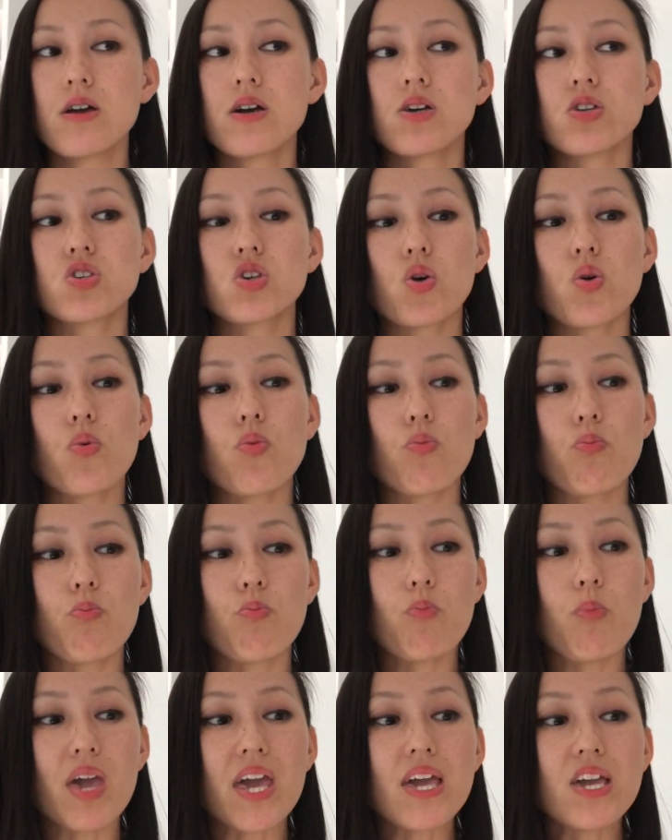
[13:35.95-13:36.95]
So
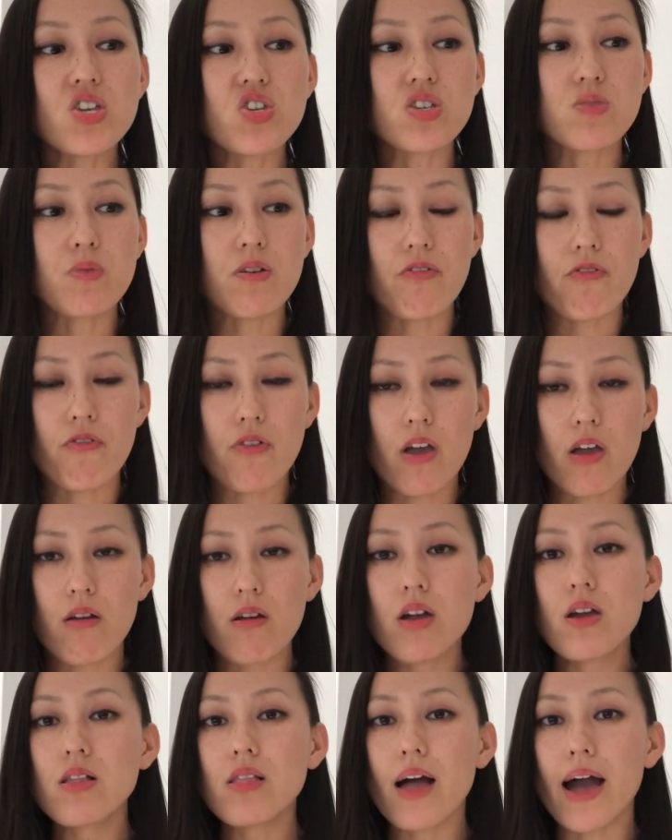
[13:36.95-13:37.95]
me just being
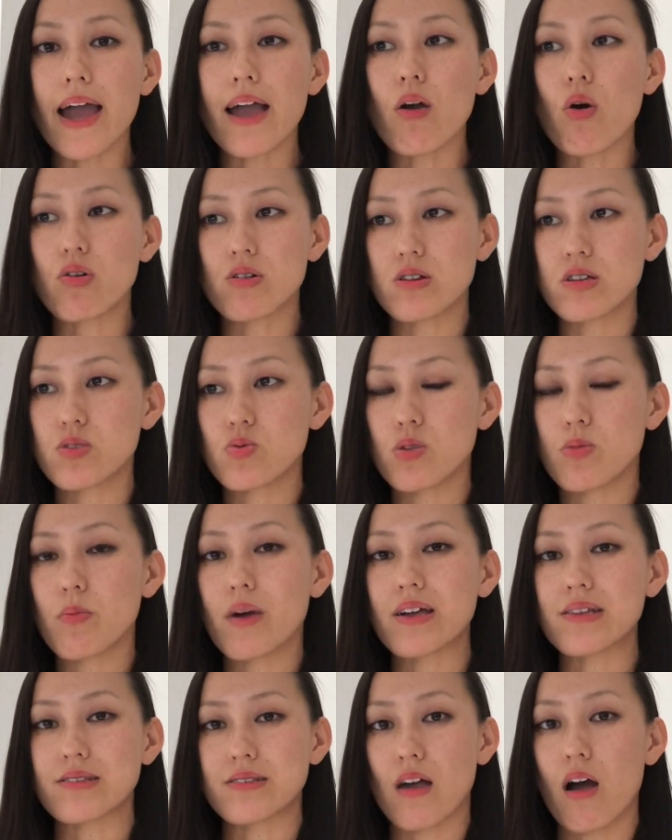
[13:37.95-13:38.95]
very like honest with
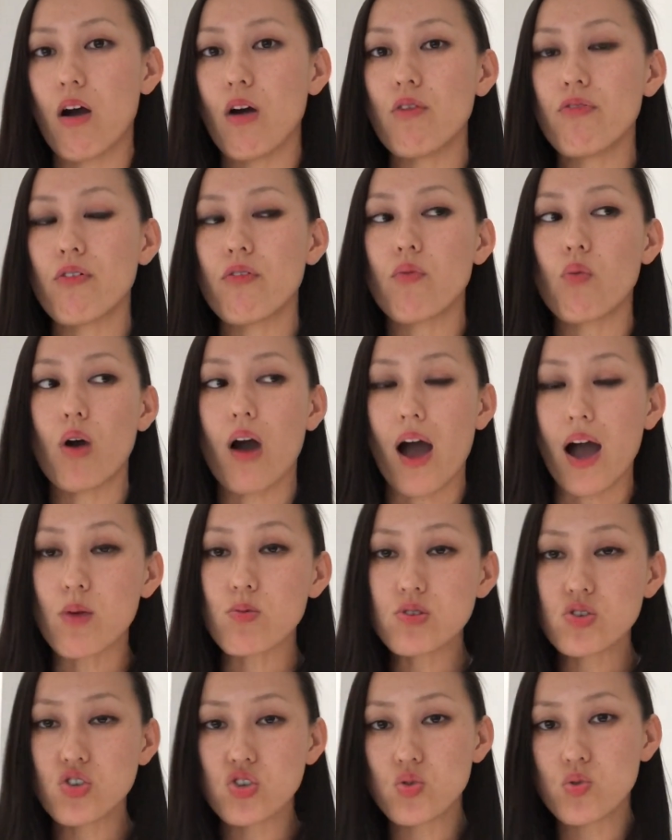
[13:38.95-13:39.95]
myself of what I
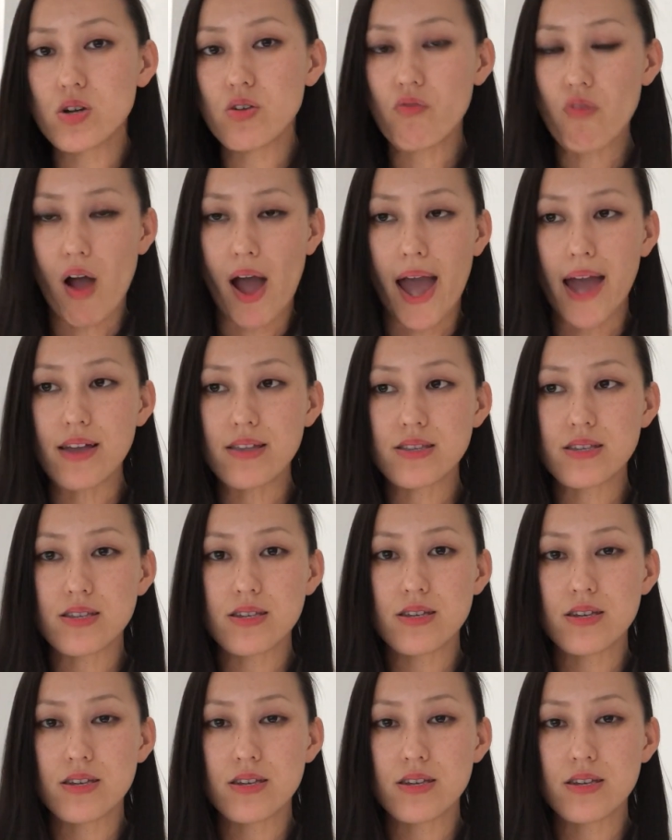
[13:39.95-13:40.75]
was doing right,